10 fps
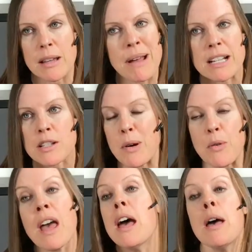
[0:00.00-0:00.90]
it impacts
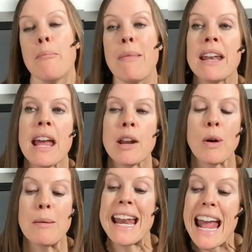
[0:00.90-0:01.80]
both men
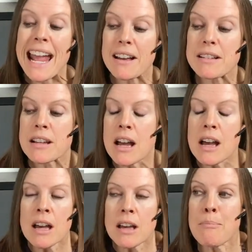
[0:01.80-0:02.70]
and women, and
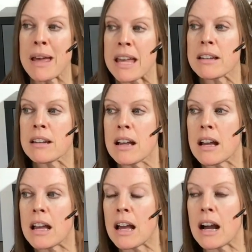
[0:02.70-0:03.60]
men.
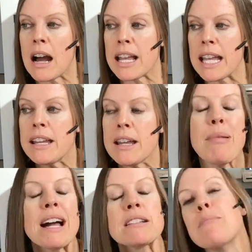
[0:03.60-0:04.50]
Uh, it
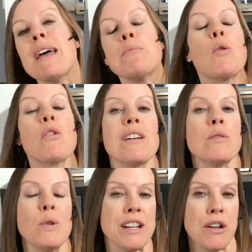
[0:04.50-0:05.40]
impacts men more
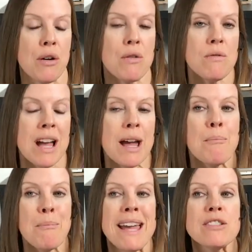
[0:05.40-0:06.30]
than we know
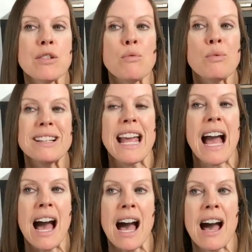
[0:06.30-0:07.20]
men don't really
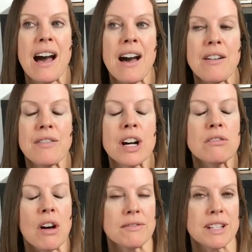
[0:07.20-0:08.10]
have
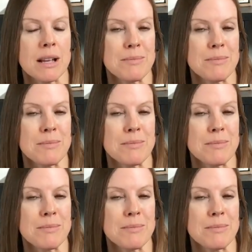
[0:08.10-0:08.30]
a lot of